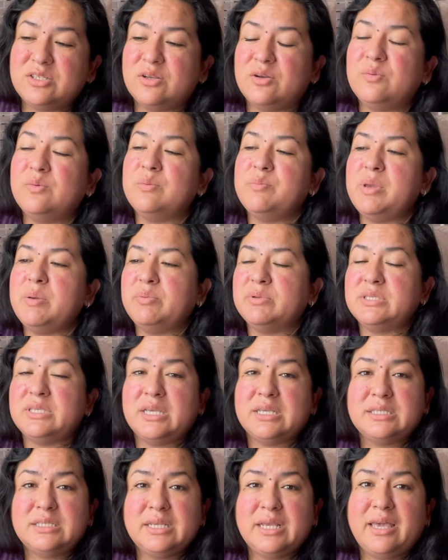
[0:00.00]
So when people
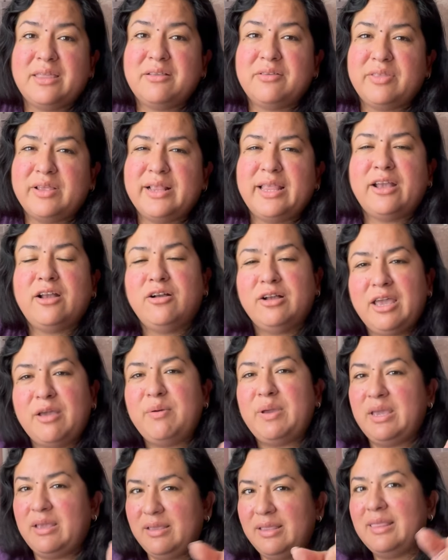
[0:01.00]
see us together, they're like,
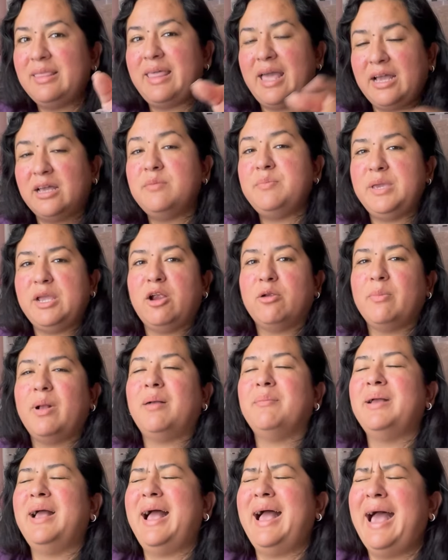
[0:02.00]
okay, wait, that could be her
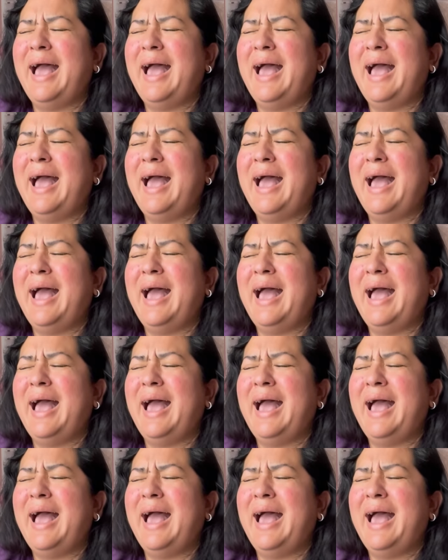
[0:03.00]
mom.